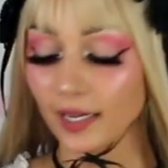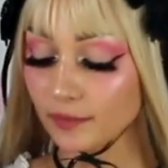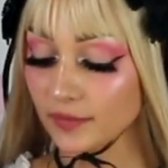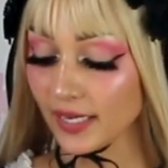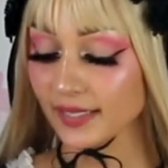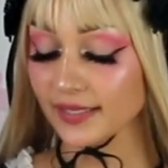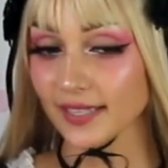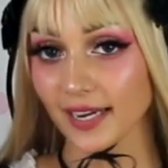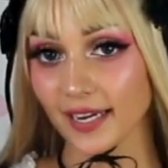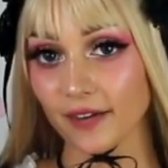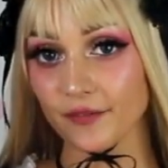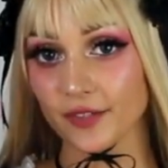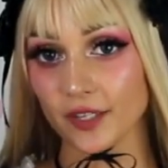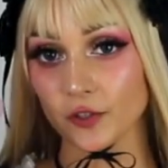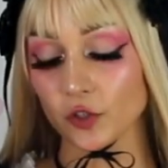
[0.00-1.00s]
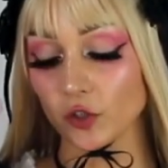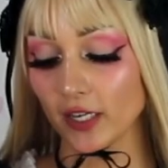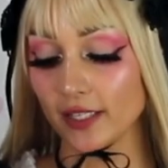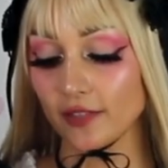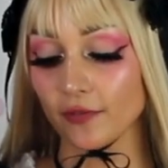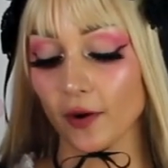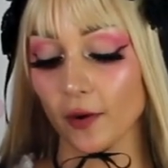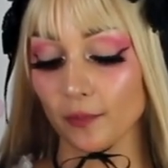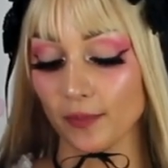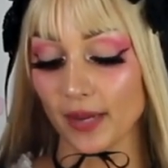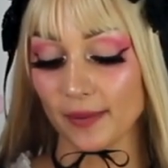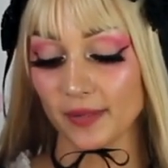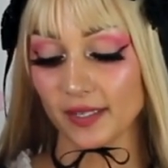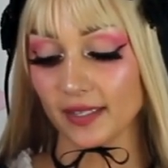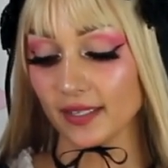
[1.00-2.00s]
Up next I have this dress from
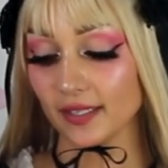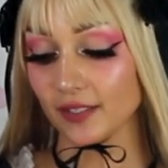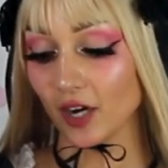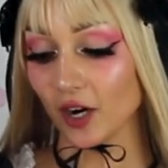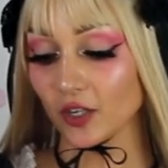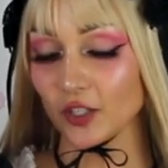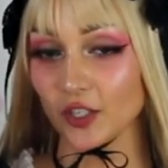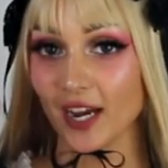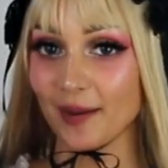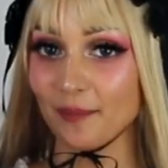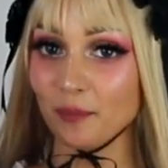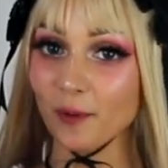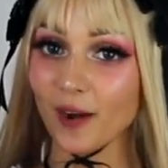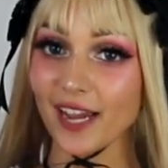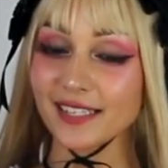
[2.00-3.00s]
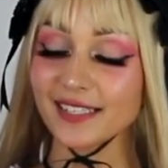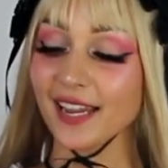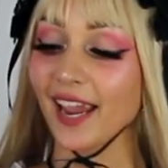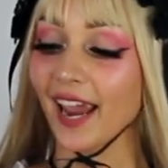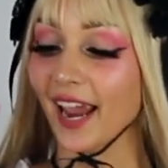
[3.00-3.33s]
Baby the Stars Shine Bright.